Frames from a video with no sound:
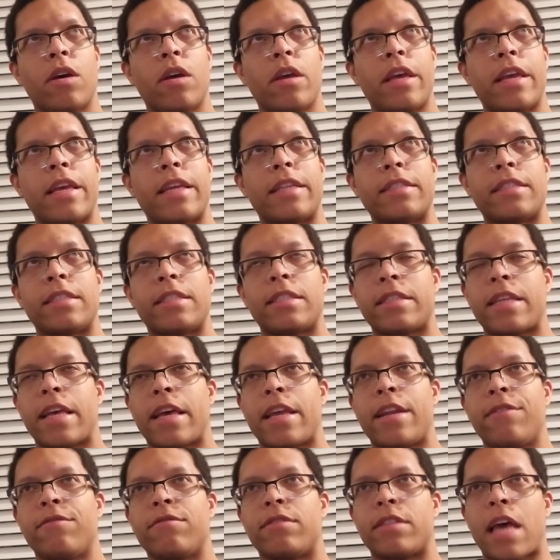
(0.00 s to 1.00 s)

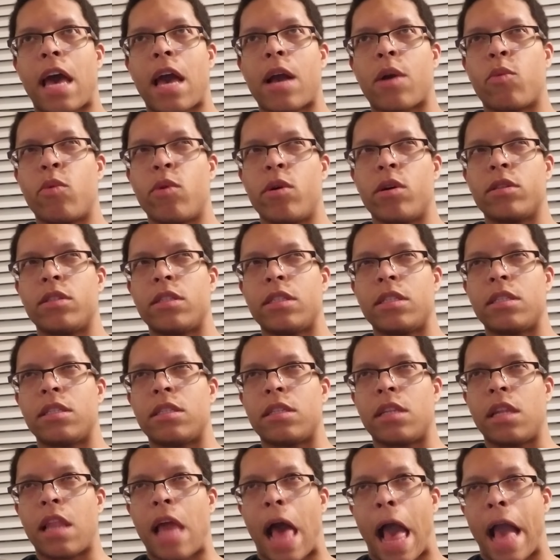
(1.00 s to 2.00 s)
instead of Zach
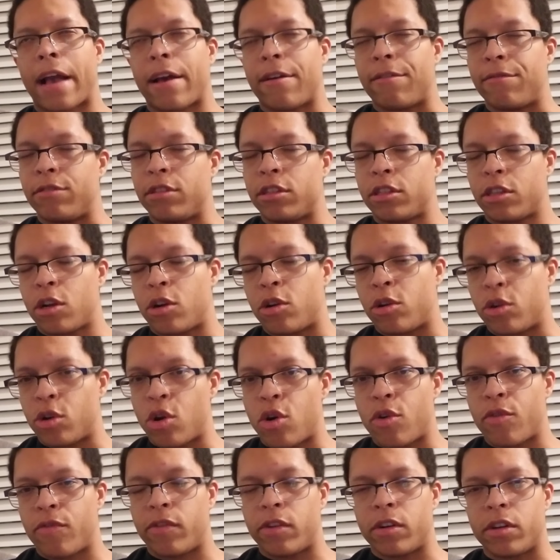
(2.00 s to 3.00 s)
Wilson's lack of
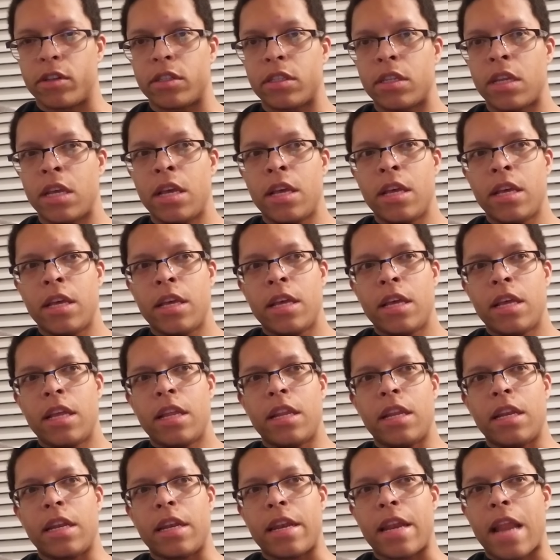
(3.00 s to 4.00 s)
turnovers
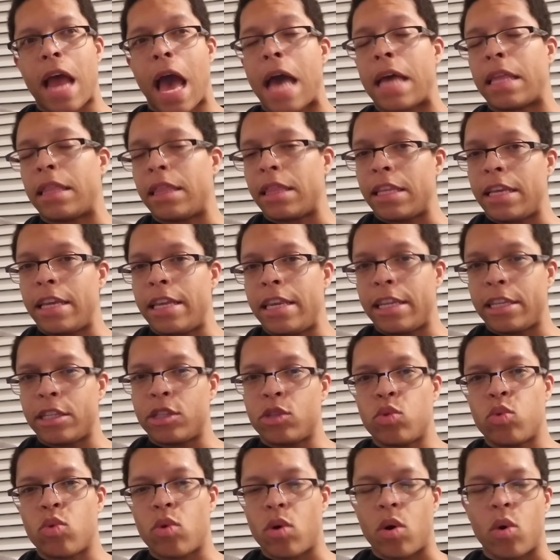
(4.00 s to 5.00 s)
not leading
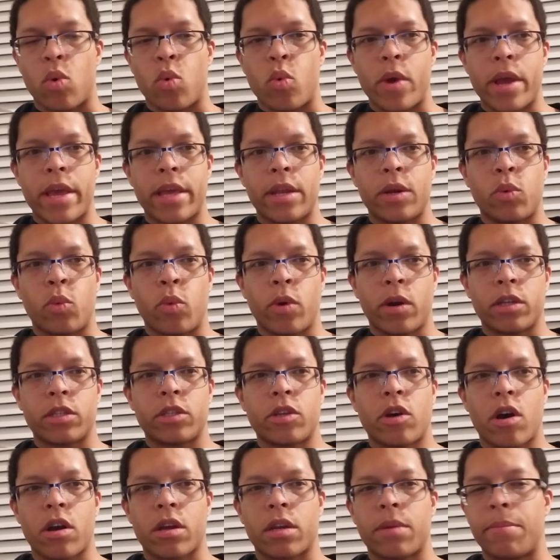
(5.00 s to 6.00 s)
to a win, we're
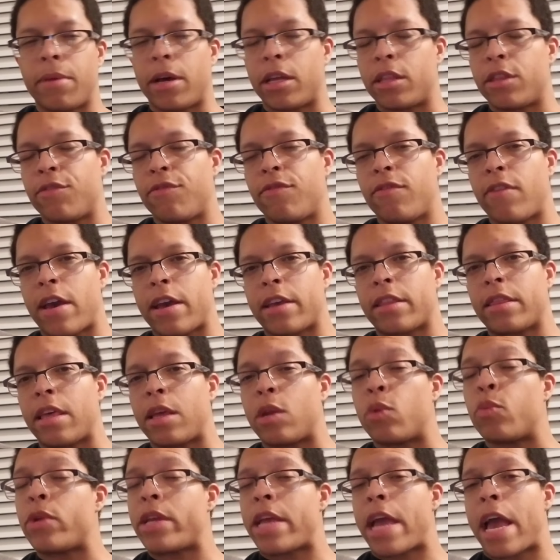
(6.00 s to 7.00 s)
talking about the fact
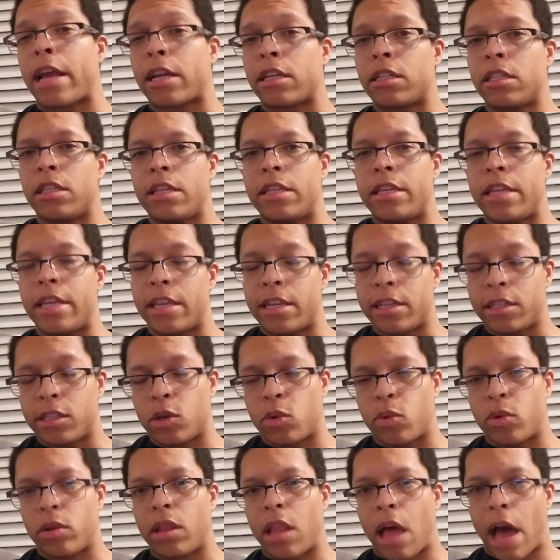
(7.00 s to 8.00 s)
that we actually needed to
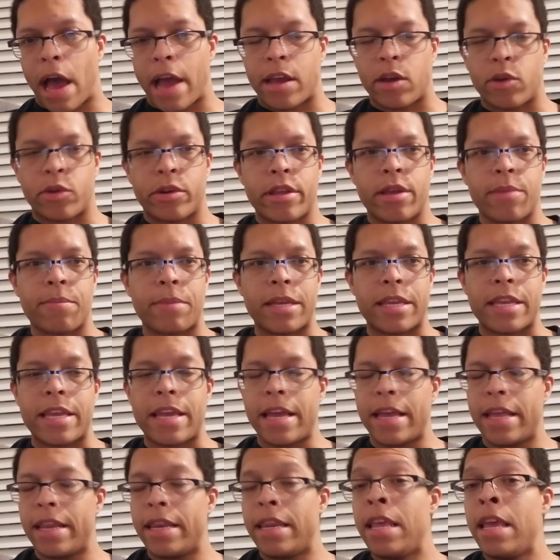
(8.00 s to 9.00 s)
rely on him
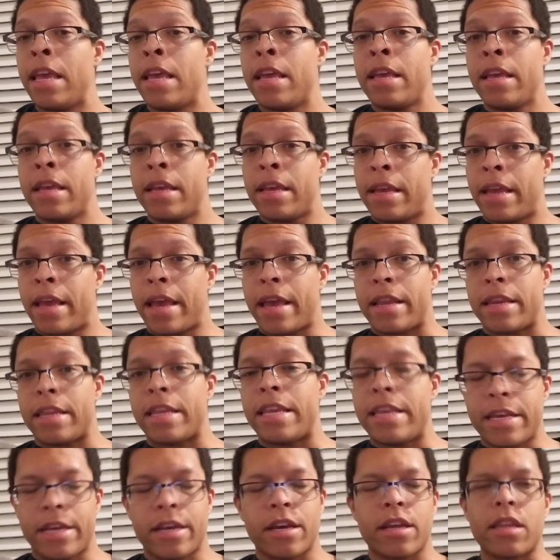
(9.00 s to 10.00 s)
again, and
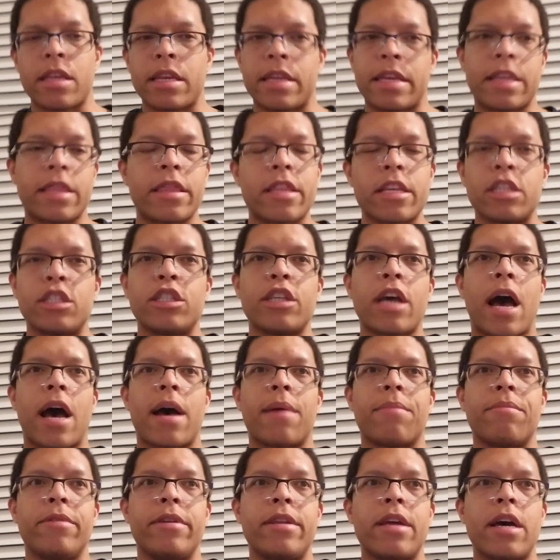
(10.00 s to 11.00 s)
he couldn't get the
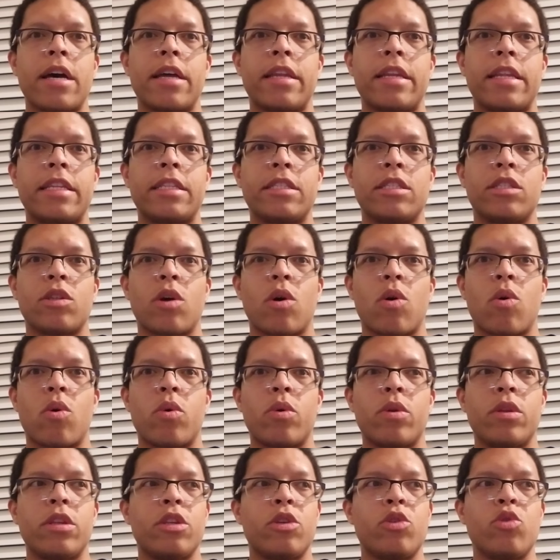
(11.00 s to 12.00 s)
job done. And
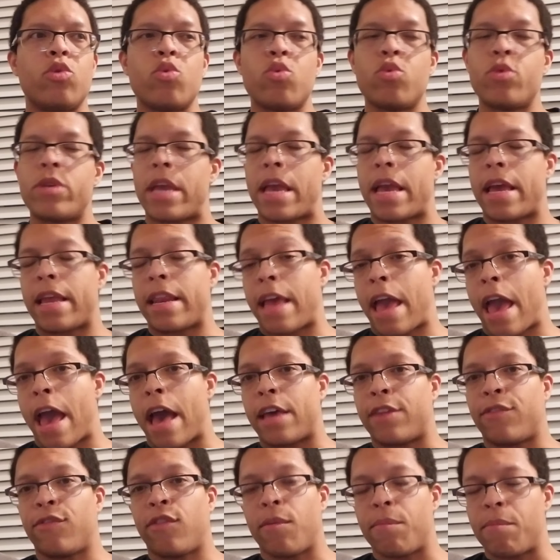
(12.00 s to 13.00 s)
so you can't
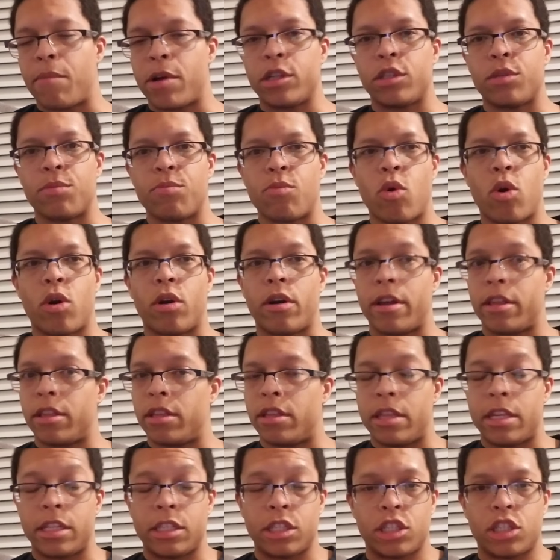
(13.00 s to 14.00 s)
ask for much more other
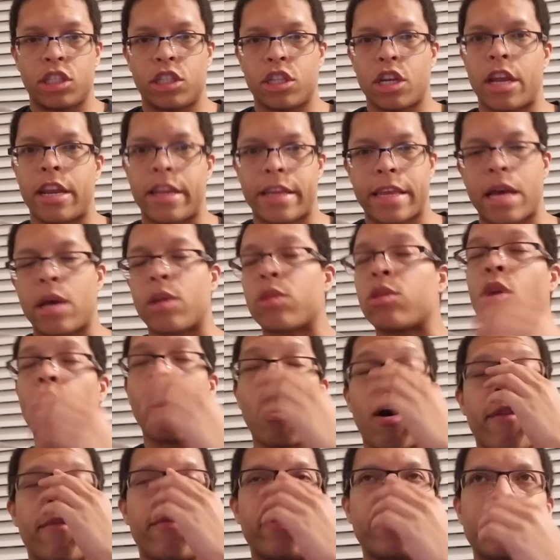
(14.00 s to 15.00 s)
than shutting out the
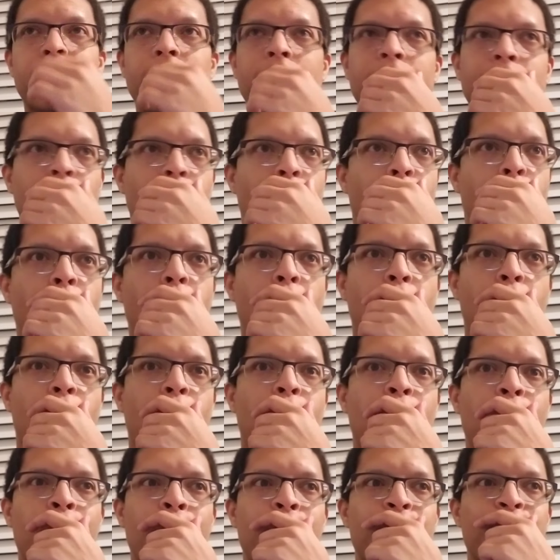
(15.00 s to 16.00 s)
offense as a whole